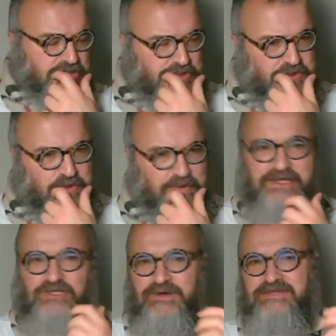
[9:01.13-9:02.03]
So
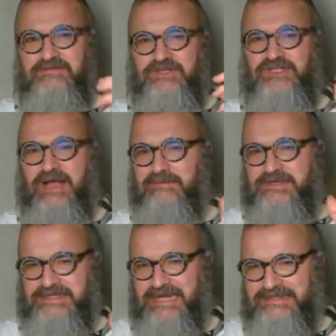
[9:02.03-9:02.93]
during a address of this
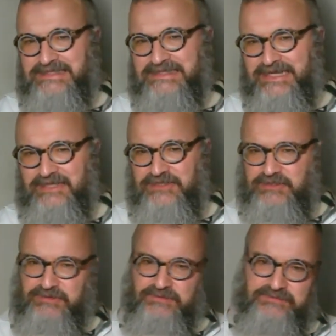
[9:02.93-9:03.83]
Shabbos in
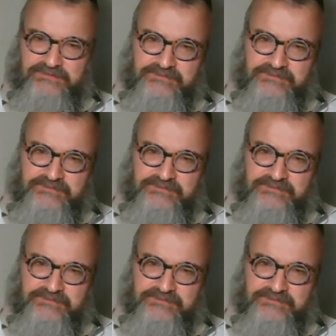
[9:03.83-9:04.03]
1982,